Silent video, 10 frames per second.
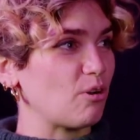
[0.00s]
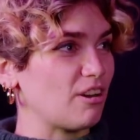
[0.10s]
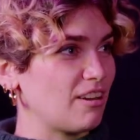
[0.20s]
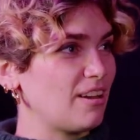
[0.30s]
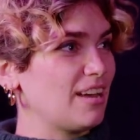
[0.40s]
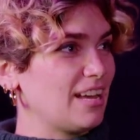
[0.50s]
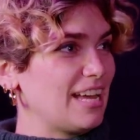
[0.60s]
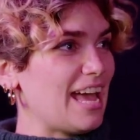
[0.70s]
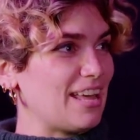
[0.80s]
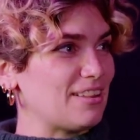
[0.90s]

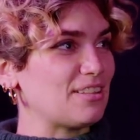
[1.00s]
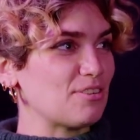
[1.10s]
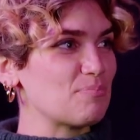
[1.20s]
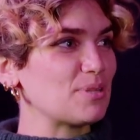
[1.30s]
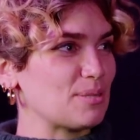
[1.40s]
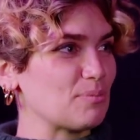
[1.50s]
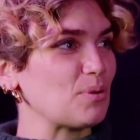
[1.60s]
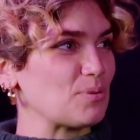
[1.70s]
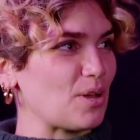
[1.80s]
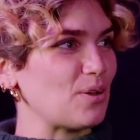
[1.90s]
And there have been some
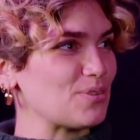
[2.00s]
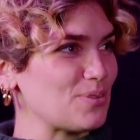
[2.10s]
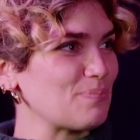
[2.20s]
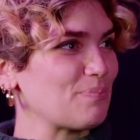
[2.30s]
close calls.